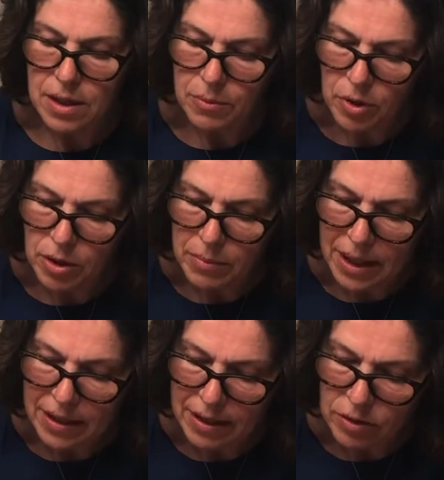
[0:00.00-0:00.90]
I'm gonna
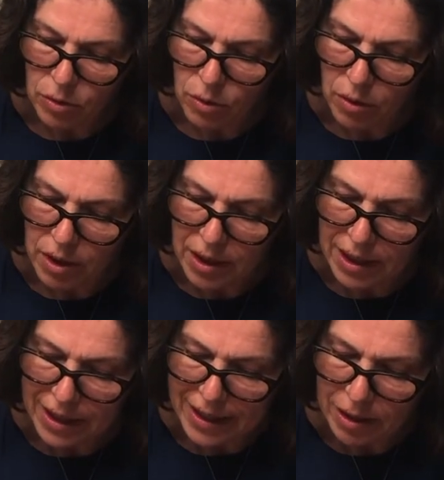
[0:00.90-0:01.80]
make that hole a
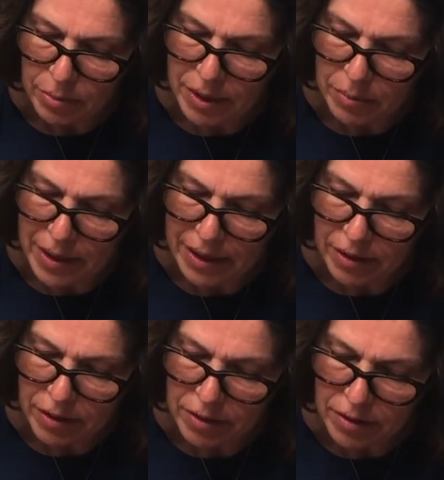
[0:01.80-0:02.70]
little bit bigger,